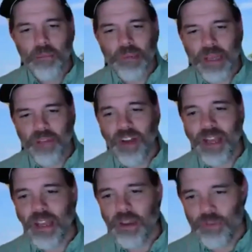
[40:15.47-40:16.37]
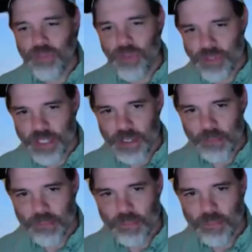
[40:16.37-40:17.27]
But if I interviewed
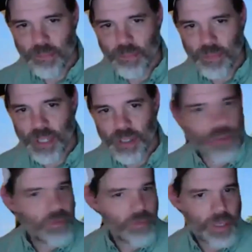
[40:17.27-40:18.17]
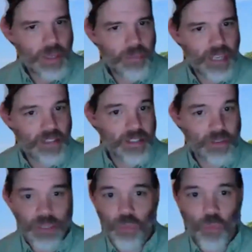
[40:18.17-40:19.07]
him, he
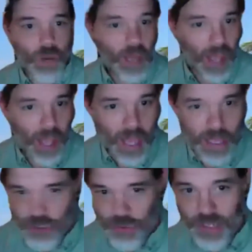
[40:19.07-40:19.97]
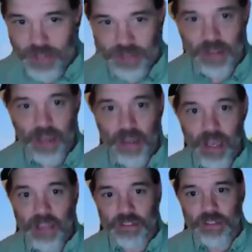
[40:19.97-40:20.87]
basically would answer anything I
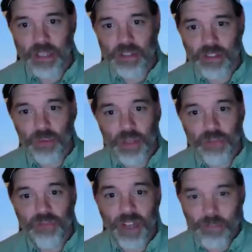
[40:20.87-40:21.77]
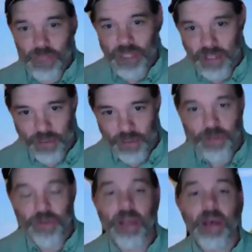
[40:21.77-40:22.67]
asked. And so he invited me to
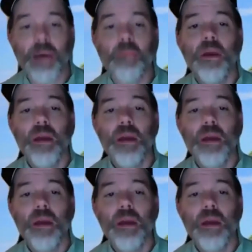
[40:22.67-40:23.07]
interview him.